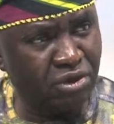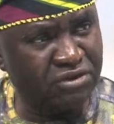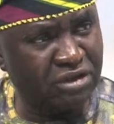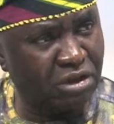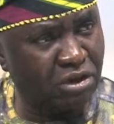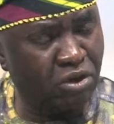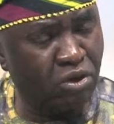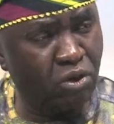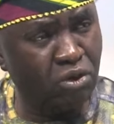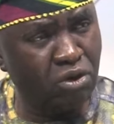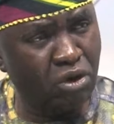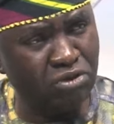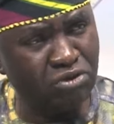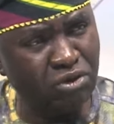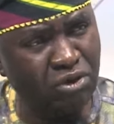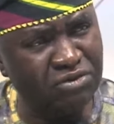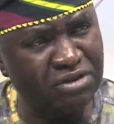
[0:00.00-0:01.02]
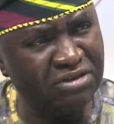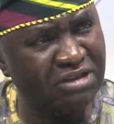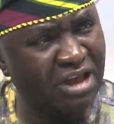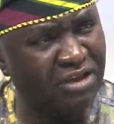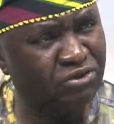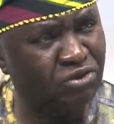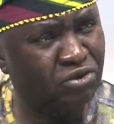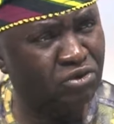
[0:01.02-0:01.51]
because mm. a whole lot of
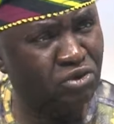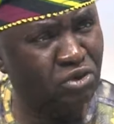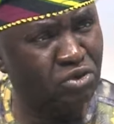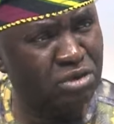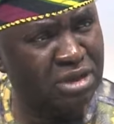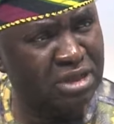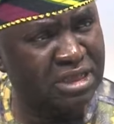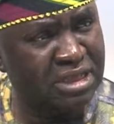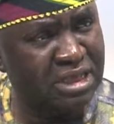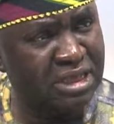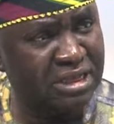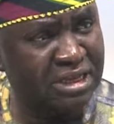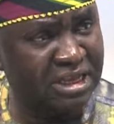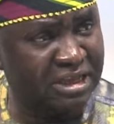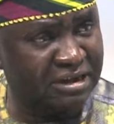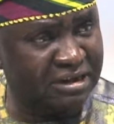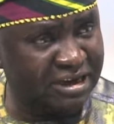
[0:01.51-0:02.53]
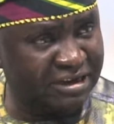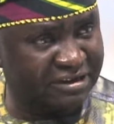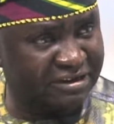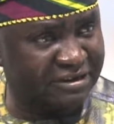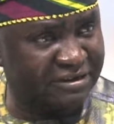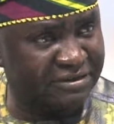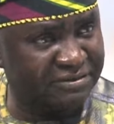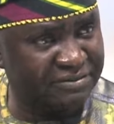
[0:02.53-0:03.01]
this has to do with the, the
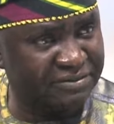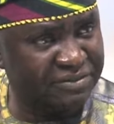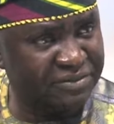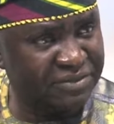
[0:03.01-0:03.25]
grid,